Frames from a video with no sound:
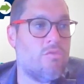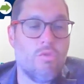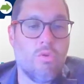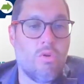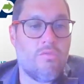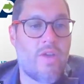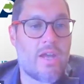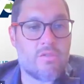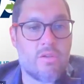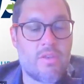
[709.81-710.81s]
dual
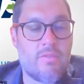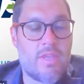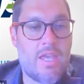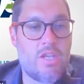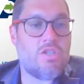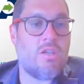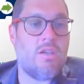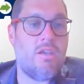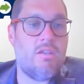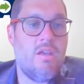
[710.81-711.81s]
factor
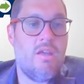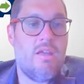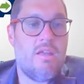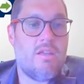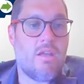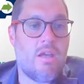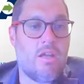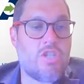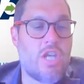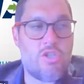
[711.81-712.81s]
authentication,
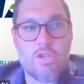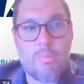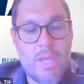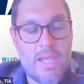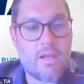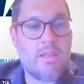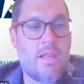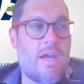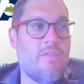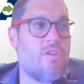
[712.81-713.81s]
changing your PIN online.